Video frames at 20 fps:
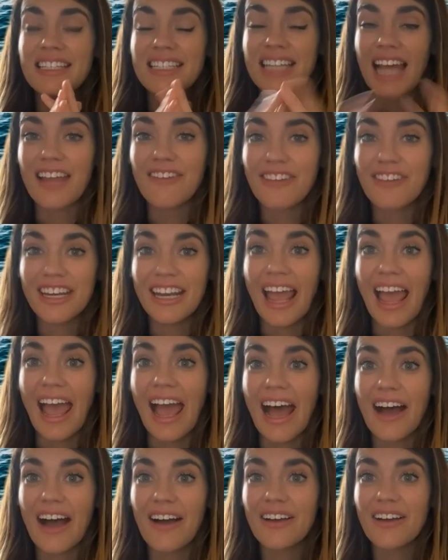David,
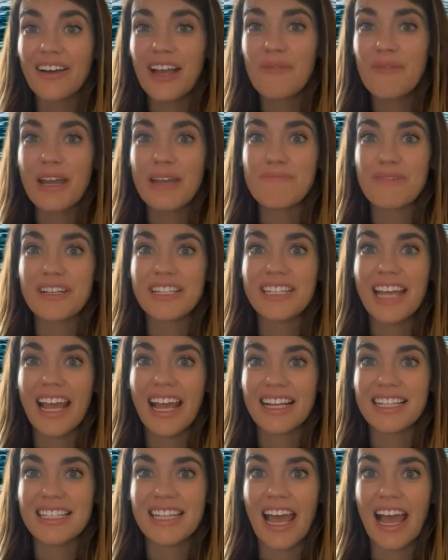how can we
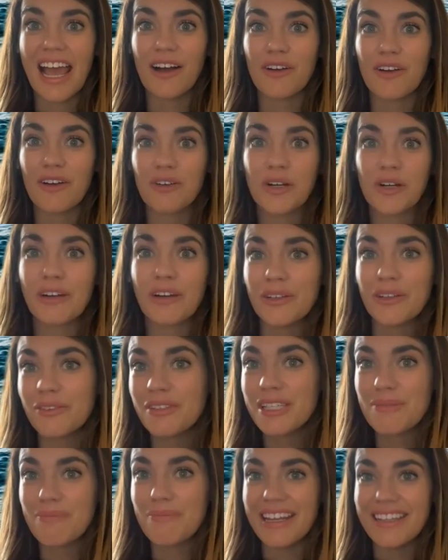protect our krill
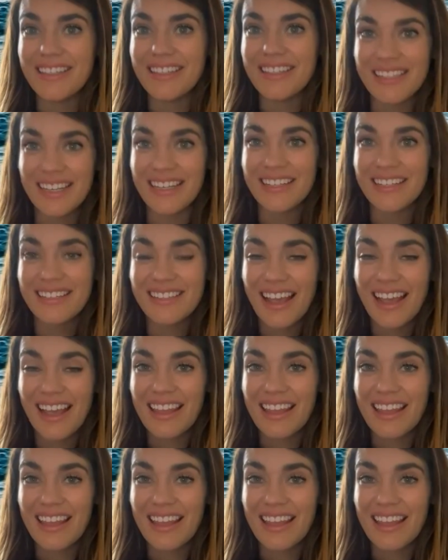species,